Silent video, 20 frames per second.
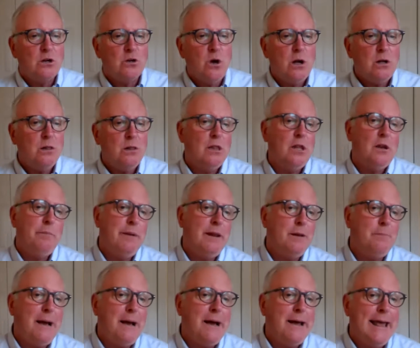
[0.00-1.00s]
talk a little
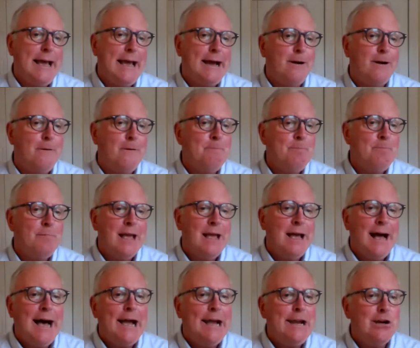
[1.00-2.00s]
bit about how
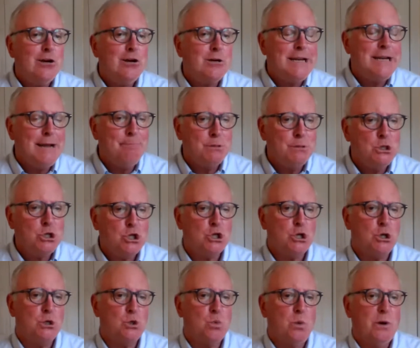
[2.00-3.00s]
higher
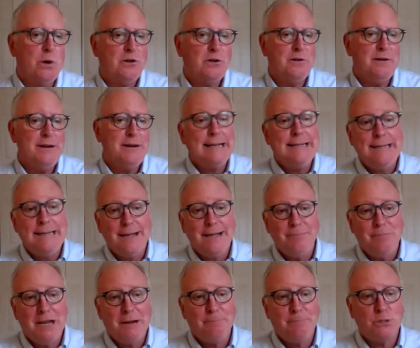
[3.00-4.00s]
temperatures, whether
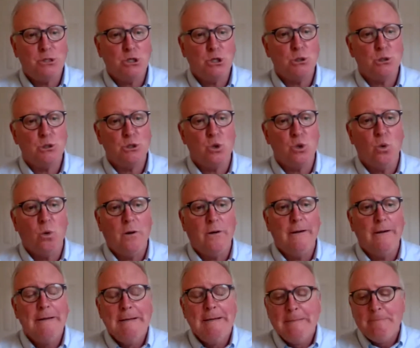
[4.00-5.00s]
nighttime temperatures
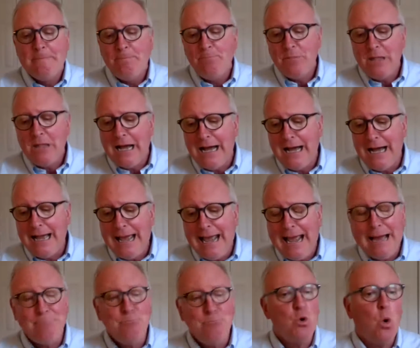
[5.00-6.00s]
or
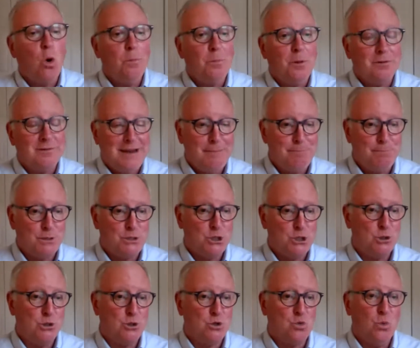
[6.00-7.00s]
abnormal
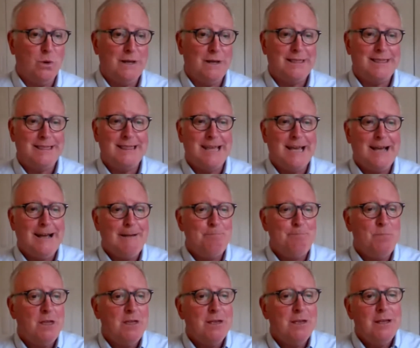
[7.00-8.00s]
temperatures with
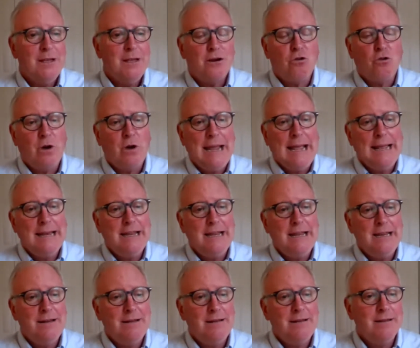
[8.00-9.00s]

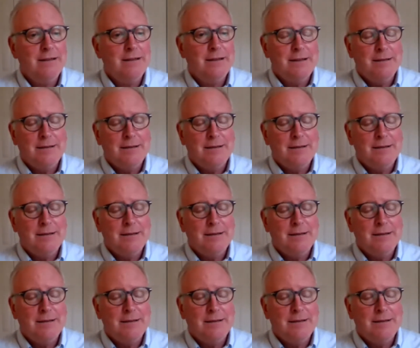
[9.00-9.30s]
creating